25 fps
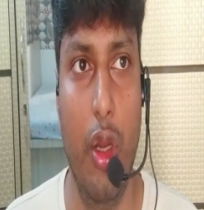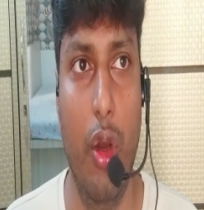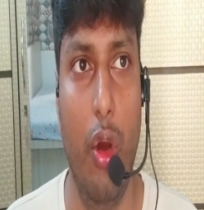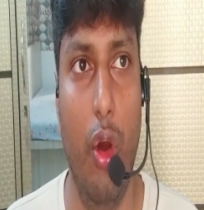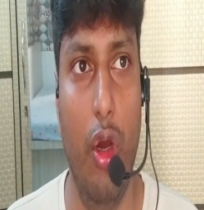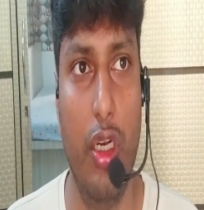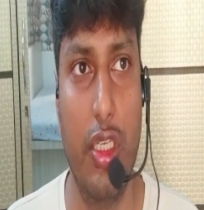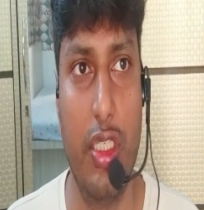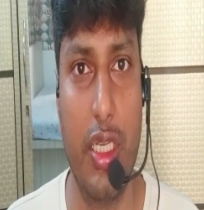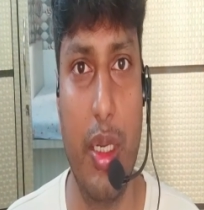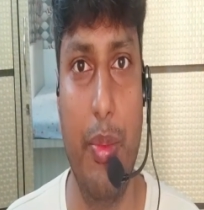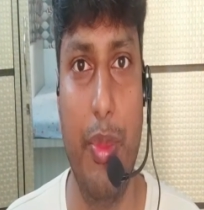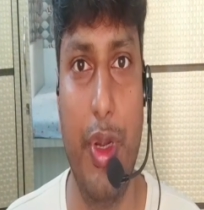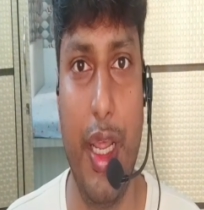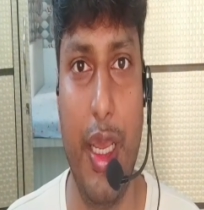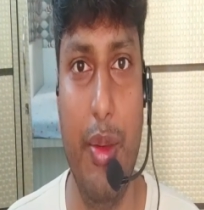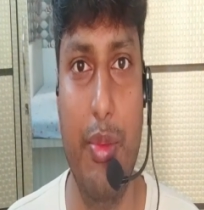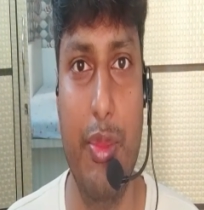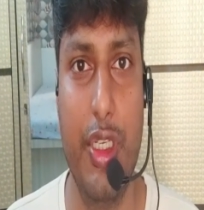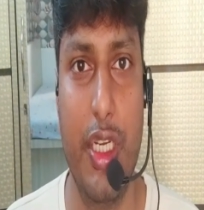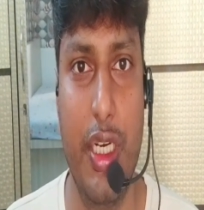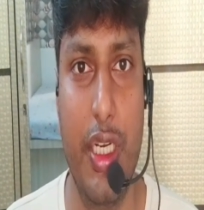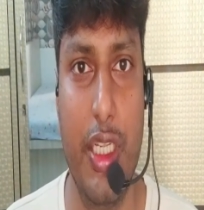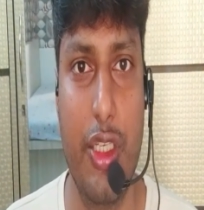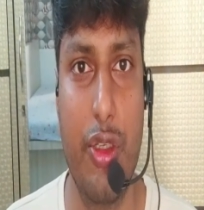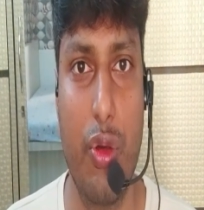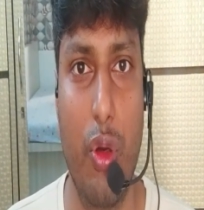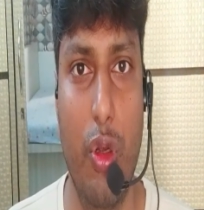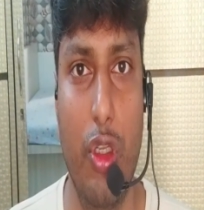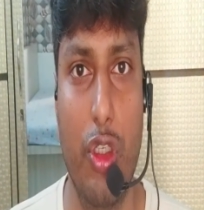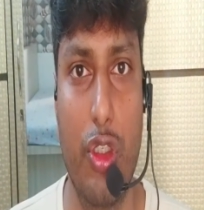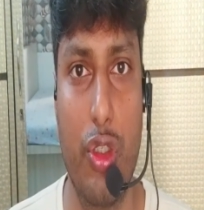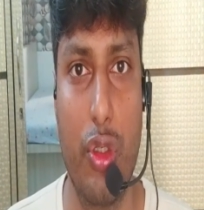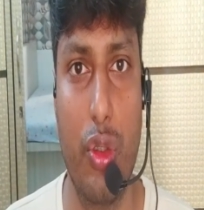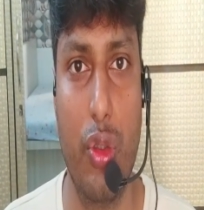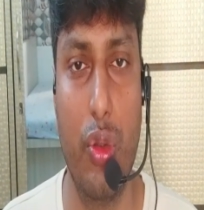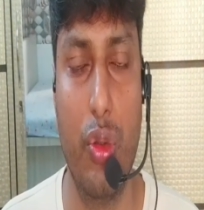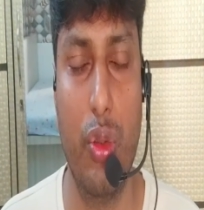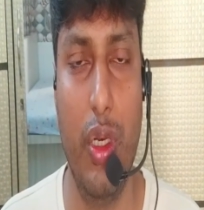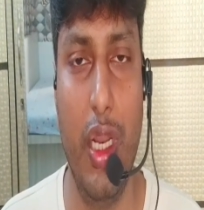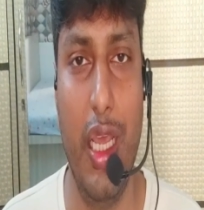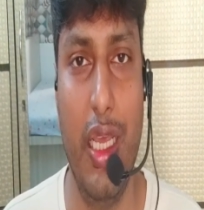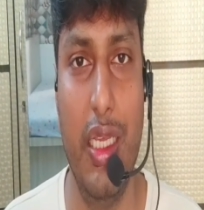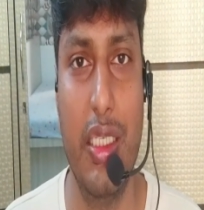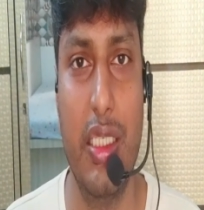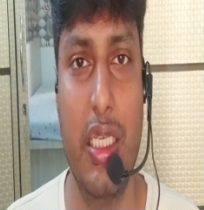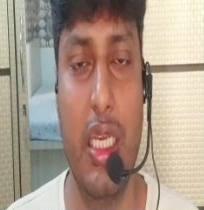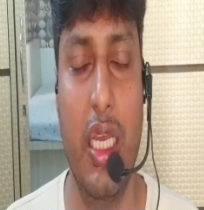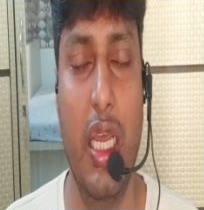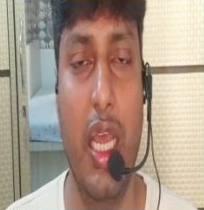or sometimes it is also known
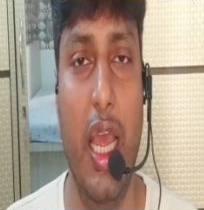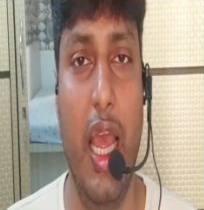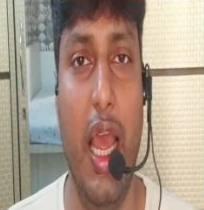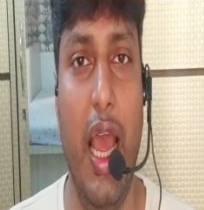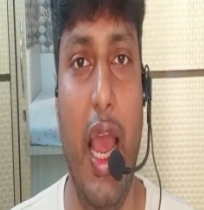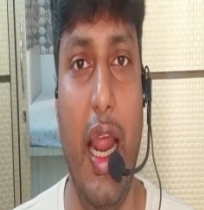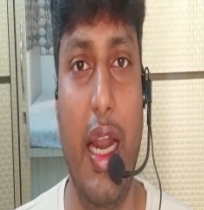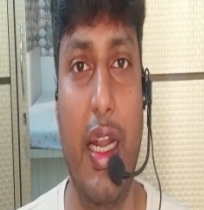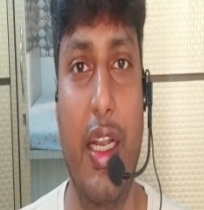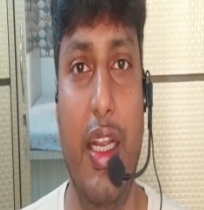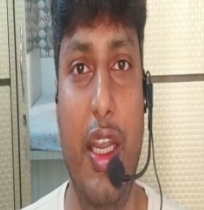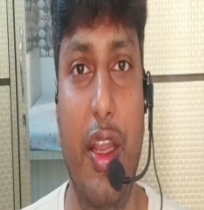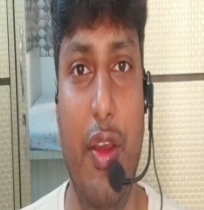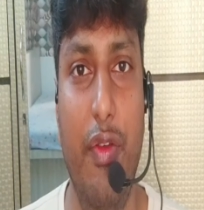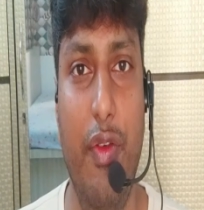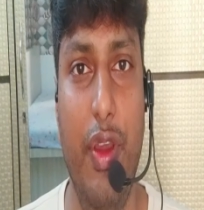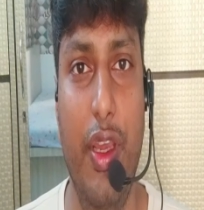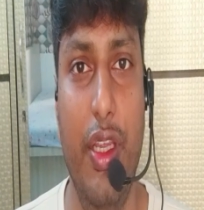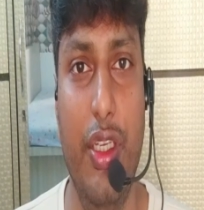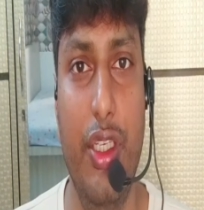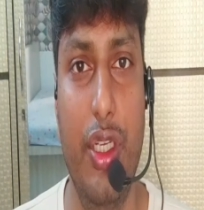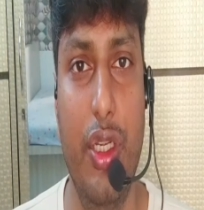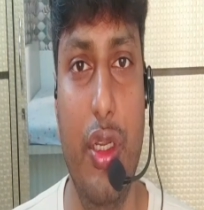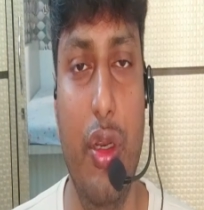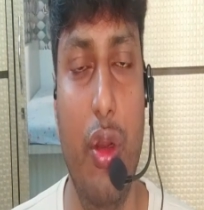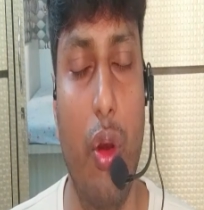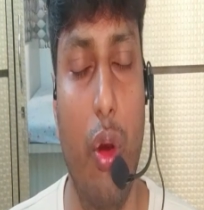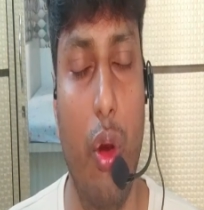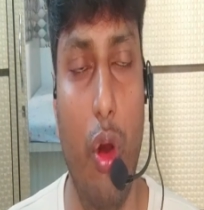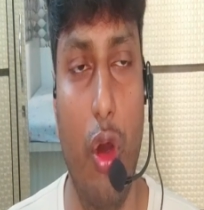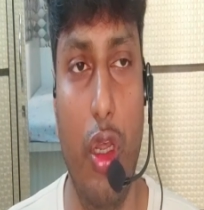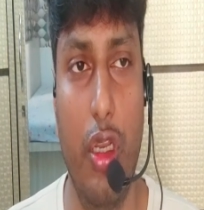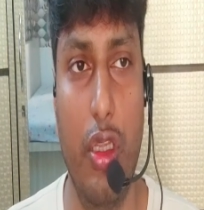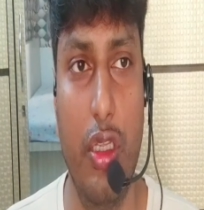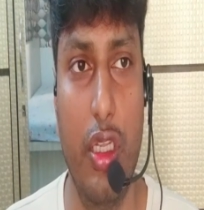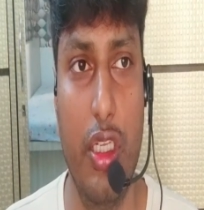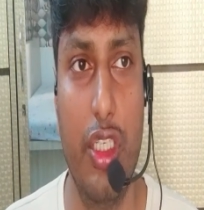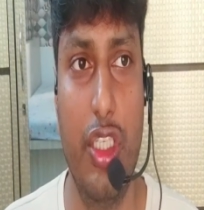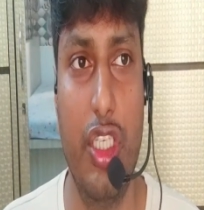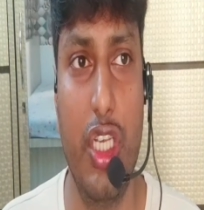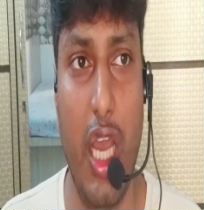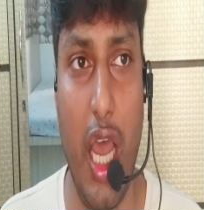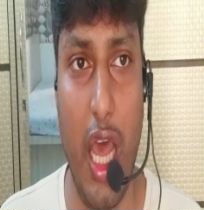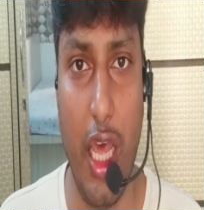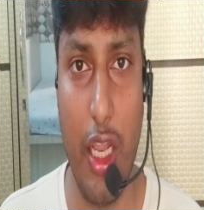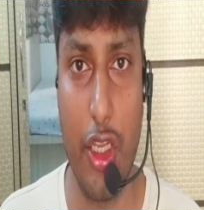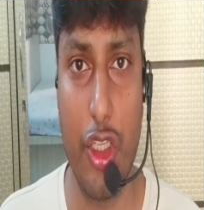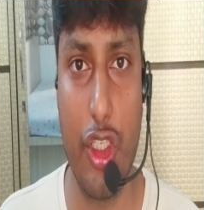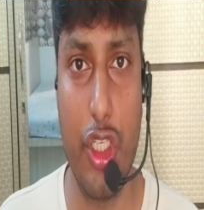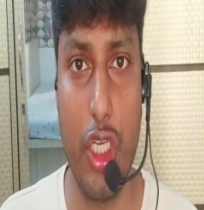as activation or the
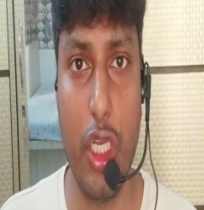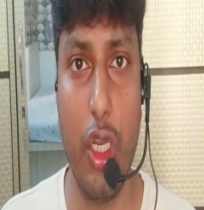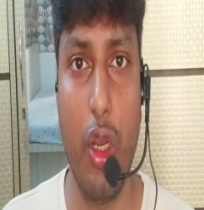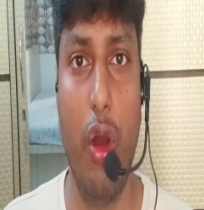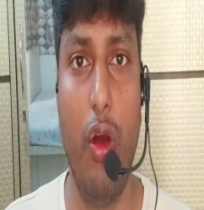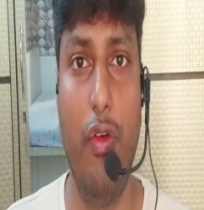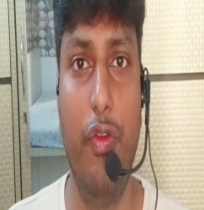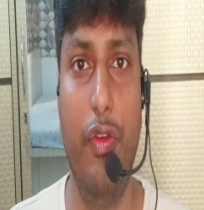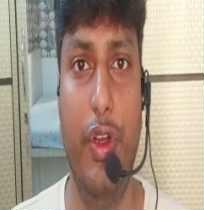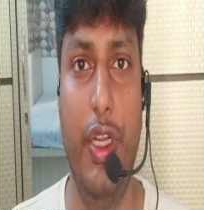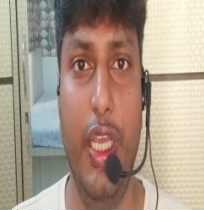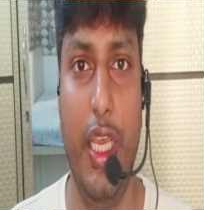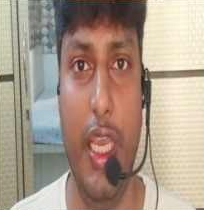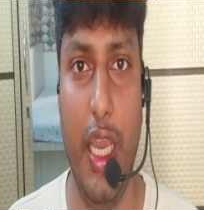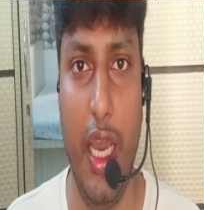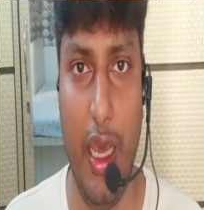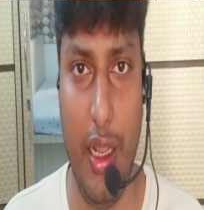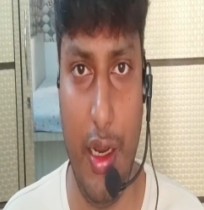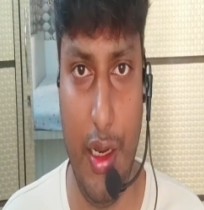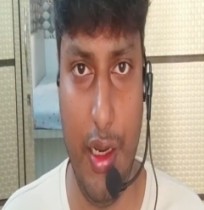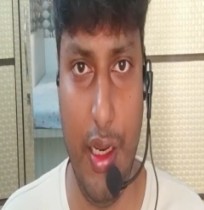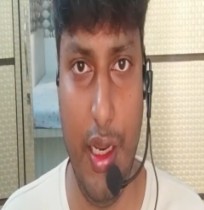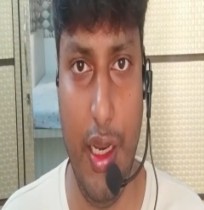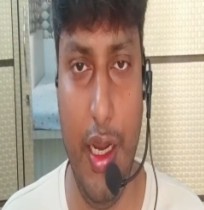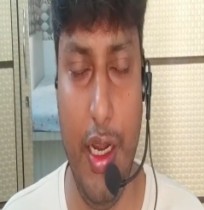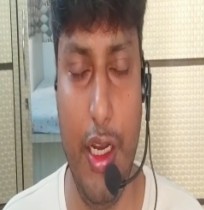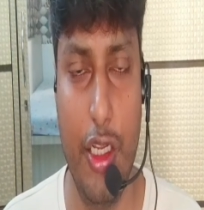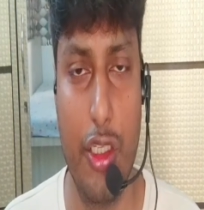charging of tRNA.